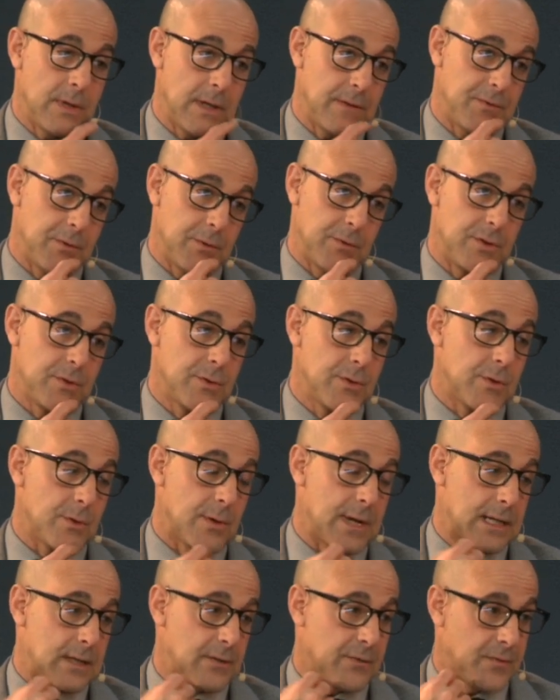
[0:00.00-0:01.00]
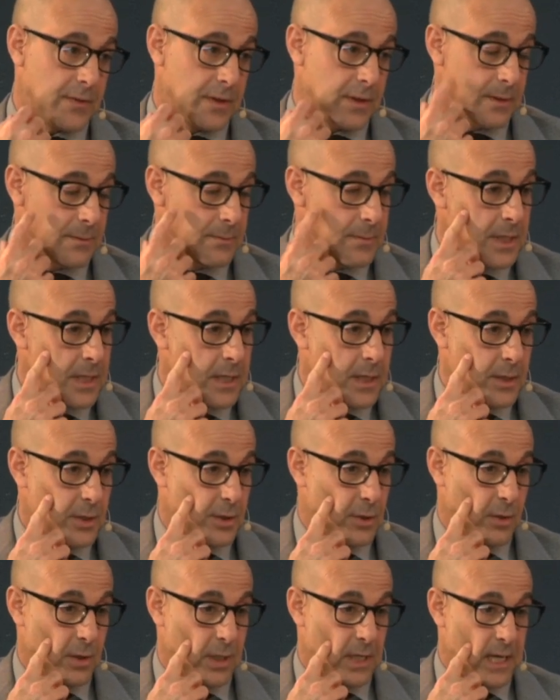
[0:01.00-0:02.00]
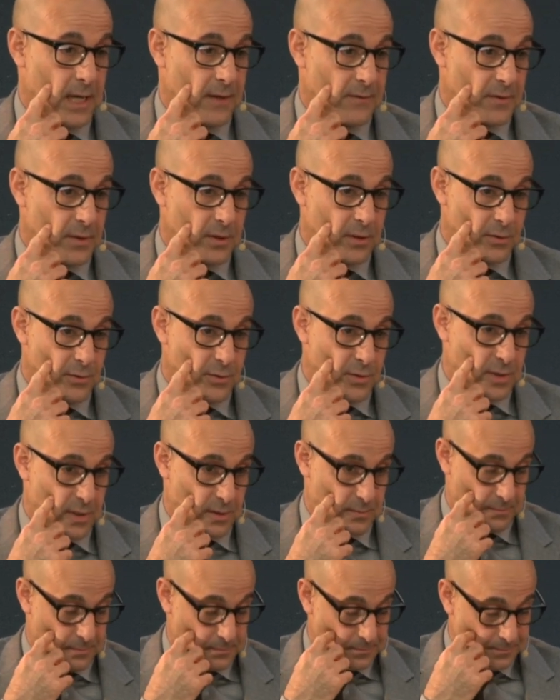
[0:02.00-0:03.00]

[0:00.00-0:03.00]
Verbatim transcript: if you do direct a film, you're going to have to lose a,